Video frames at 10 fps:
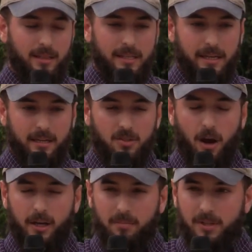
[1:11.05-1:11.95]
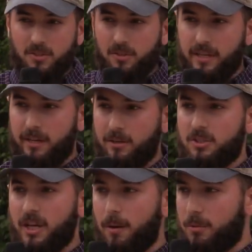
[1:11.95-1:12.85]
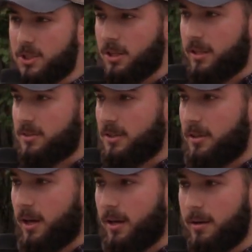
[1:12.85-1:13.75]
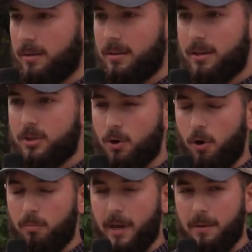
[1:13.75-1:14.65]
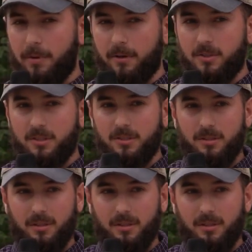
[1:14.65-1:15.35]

leaking documents to The Intercept, which led to the drone papers.